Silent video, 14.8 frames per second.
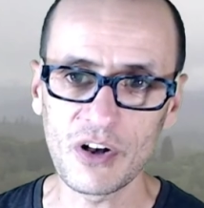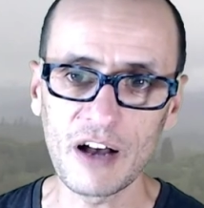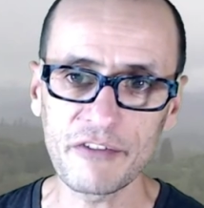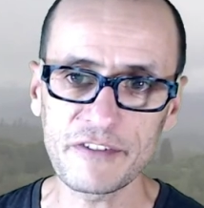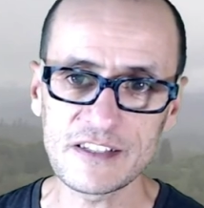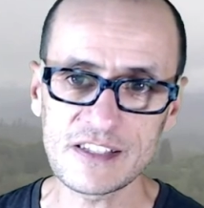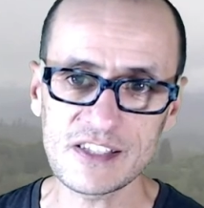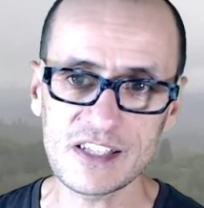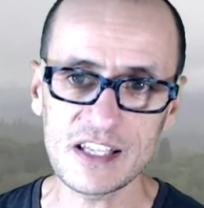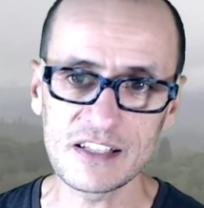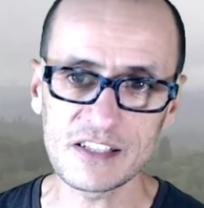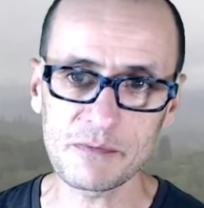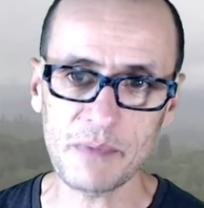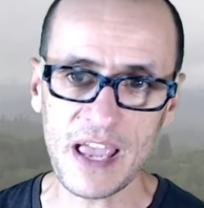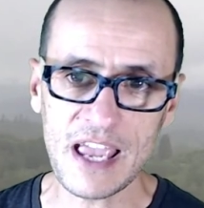often see
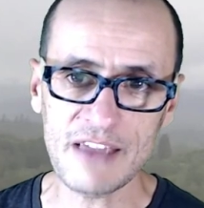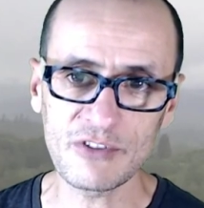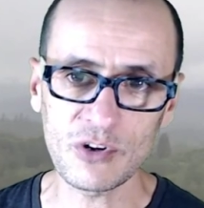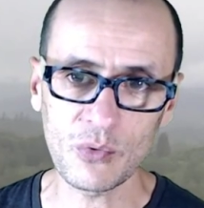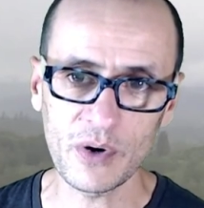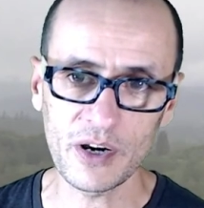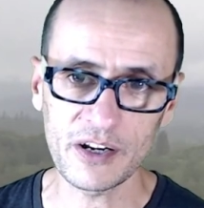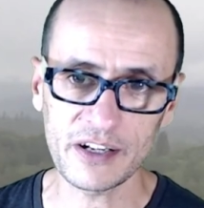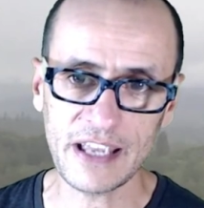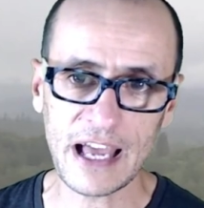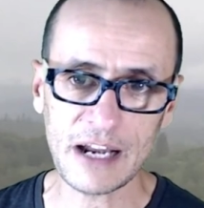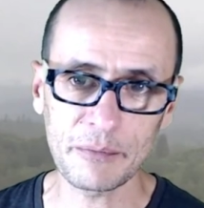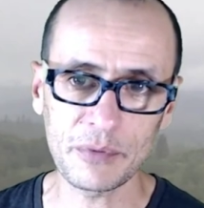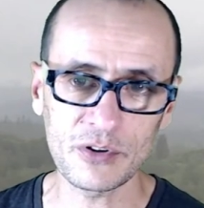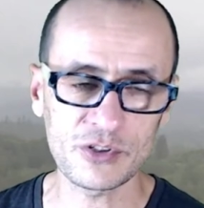this behavior where
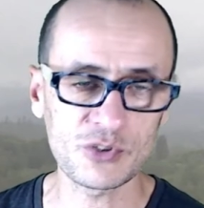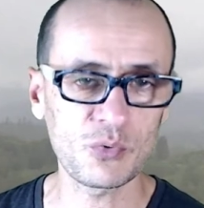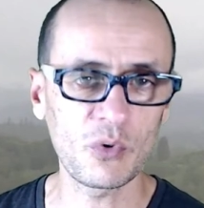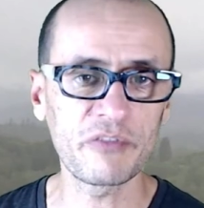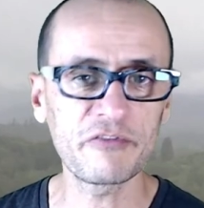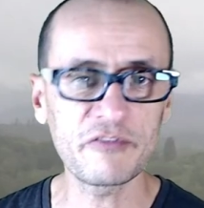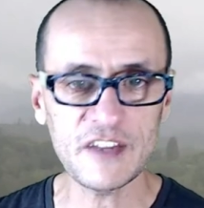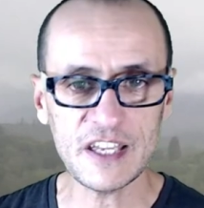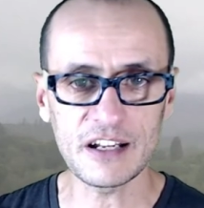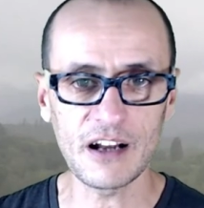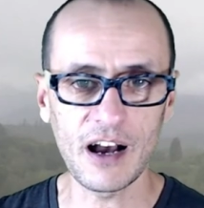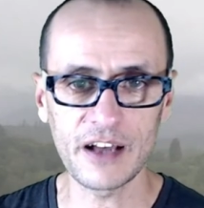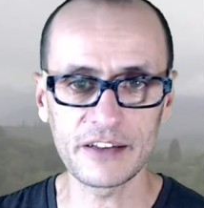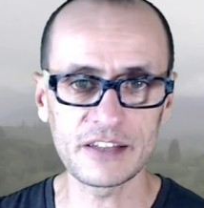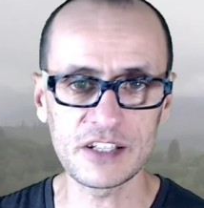caterpillars will feed
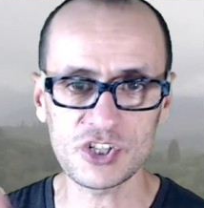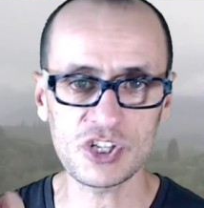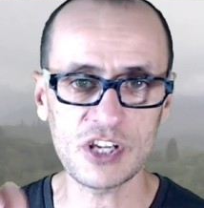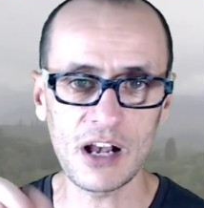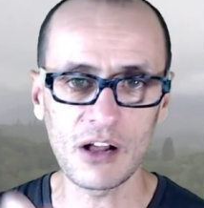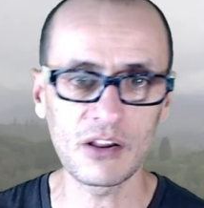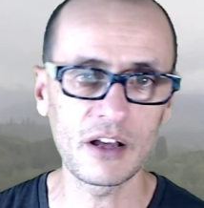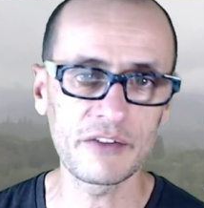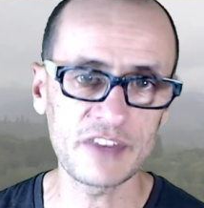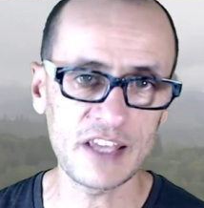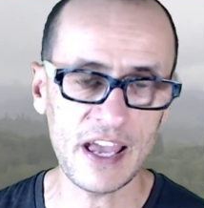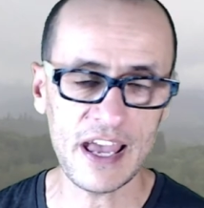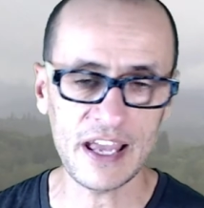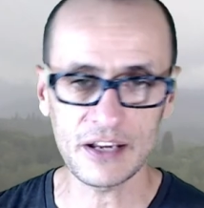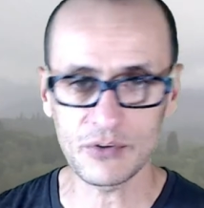on the shell of the
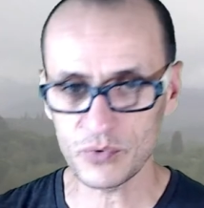egg,